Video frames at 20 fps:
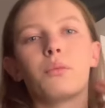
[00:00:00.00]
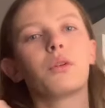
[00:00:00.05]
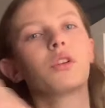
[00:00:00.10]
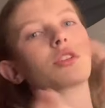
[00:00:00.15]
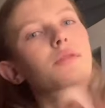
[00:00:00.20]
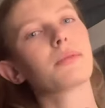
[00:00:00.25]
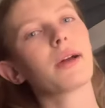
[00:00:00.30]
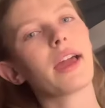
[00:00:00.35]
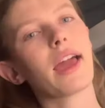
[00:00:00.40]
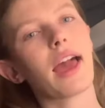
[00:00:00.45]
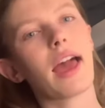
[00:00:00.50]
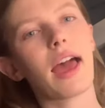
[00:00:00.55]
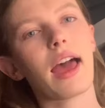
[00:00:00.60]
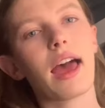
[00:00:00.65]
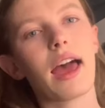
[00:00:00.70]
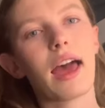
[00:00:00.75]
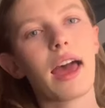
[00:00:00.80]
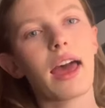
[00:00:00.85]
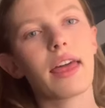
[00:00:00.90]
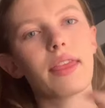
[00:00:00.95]
wash my
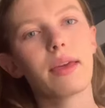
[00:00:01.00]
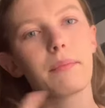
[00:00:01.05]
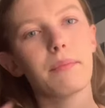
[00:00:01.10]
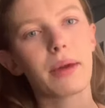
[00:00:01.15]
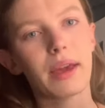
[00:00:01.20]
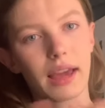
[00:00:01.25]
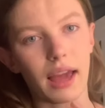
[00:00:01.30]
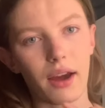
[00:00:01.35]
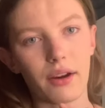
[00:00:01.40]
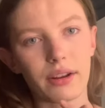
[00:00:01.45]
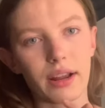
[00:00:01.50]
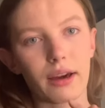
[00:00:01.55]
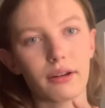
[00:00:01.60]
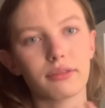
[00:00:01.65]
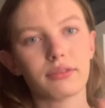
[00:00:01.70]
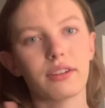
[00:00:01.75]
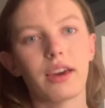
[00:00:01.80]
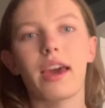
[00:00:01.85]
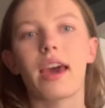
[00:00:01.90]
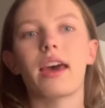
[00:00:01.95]
hair and then pick out an
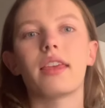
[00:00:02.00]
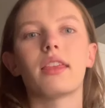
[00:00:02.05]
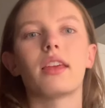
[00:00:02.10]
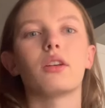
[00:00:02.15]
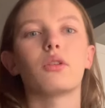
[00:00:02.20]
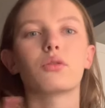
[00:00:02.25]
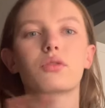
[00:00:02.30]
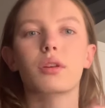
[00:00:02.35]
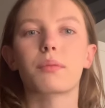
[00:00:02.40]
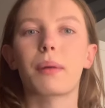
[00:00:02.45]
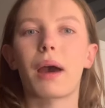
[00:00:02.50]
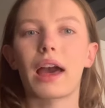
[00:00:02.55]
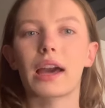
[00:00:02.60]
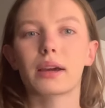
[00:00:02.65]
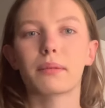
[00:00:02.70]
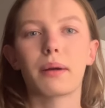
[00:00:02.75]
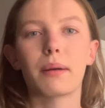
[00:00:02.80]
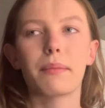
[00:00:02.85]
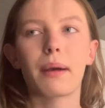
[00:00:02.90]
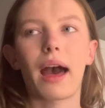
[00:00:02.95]
outfit and then also
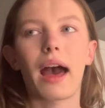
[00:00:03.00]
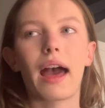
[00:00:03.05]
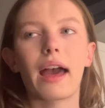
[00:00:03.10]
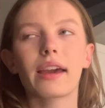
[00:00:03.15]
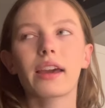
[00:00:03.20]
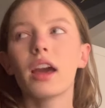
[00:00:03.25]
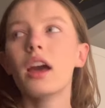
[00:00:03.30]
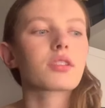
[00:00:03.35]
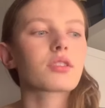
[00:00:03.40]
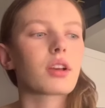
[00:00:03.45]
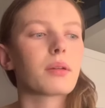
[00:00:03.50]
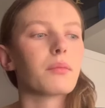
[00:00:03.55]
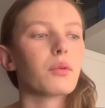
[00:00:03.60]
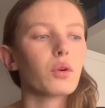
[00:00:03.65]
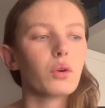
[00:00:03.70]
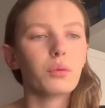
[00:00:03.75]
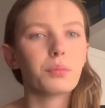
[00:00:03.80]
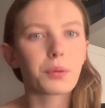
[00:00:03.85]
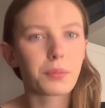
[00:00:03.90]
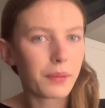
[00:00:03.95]
pack my bag, so I'm
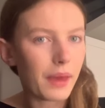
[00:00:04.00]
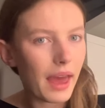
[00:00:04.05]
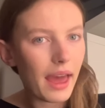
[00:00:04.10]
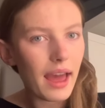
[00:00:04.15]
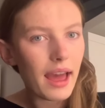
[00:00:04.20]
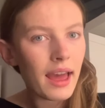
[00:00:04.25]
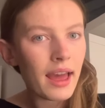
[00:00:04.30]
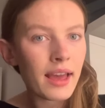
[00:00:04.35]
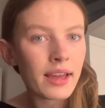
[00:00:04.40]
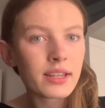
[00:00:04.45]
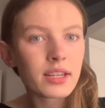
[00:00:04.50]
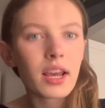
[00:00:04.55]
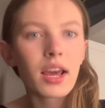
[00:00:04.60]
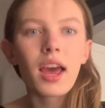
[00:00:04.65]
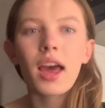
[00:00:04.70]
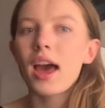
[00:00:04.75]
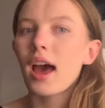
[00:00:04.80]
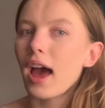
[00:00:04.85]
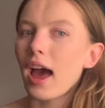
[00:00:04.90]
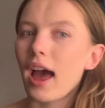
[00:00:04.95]
all prepared.
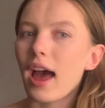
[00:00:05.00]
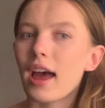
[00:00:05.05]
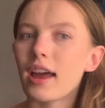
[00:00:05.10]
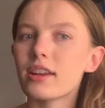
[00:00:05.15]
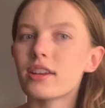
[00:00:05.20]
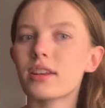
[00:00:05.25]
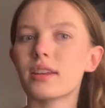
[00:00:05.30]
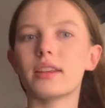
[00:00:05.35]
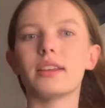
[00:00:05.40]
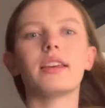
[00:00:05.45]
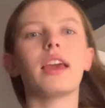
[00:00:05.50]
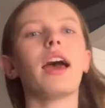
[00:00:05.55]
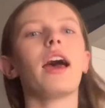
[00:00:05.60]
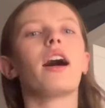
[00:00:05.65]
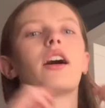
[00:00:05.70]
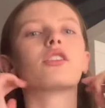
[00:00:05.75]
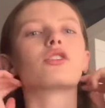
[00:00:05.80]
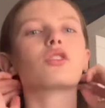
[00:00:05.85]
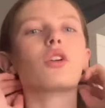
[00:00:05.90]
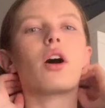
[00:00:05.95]
And
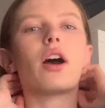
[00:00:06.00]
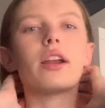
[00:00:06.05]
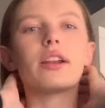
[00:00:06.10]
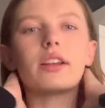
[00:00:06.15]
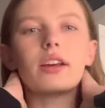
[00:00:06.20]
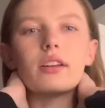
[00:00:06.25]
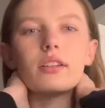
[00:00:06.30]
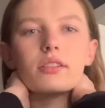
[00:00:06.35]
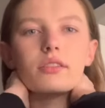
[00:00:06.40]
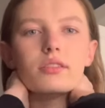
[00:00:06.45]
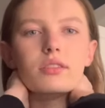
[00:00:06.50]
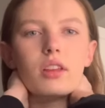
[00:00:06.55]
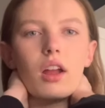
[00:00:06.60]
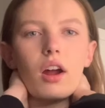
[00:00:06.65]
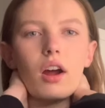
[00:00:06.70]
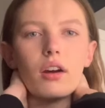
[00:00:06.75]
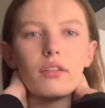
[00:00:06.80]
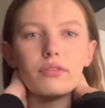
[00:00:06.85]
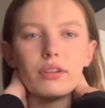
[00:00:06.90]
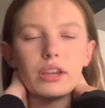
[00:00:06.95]
yeah, I thought I'd
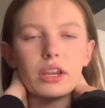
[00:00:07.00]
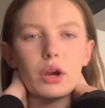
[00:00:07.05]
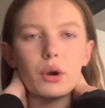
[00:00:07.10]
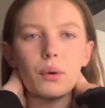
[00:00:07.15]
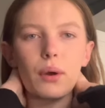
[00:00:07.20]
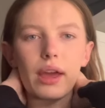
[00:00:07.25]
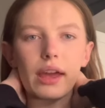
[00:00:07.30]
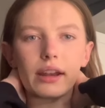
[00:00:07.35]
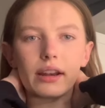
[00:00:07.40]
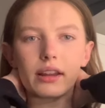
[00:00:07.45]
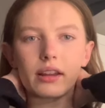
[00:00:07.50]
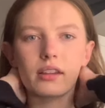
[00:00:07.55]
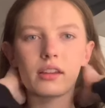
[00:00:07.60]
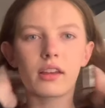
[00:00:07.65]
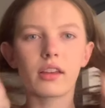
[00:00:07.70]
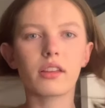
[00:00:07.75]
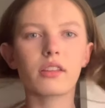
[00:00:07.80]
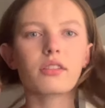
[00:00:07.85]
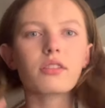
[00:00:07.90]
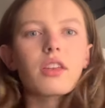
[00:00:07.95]
start videoing
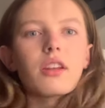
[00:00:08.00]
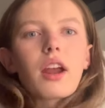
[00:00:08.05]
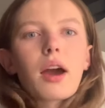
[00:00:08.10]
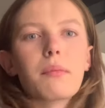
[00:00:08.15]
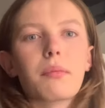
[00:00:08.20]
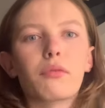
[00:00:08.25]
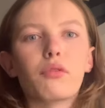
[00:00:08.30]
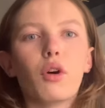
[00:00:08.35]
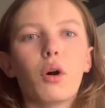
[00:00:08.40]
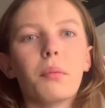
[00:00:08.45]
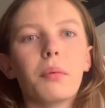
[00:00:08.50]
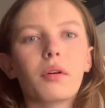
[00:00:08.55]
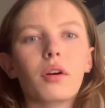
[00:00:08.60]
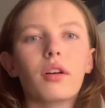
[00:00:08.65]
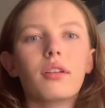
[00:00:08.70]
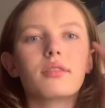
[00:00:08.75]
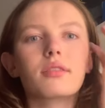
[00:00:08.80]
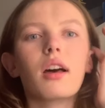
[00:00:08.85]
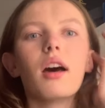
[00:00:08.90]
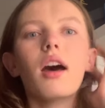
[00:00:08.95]
the night before
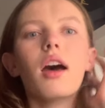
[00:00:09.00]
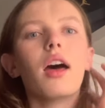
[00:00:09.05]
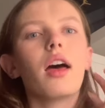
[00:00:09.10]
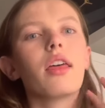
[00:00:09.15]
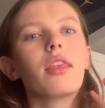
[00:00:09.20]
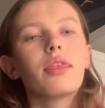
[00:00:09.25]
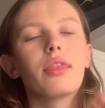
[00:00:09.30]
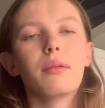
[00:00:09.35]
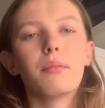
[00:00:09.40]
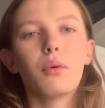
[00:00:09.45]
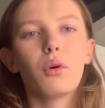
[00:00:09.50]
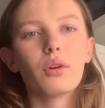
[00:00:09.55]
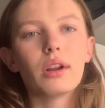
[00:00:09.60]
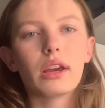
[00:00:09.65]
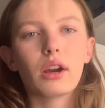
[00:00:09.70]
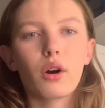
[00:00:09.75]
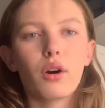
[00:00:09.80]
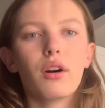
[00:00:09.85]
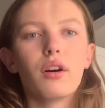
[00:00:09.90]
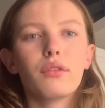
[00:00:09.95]
because the
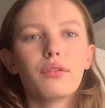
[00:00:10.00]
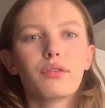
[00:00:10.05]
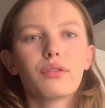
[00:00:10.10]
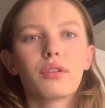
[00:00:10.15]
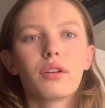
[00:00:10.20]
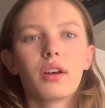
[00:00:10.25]
morning of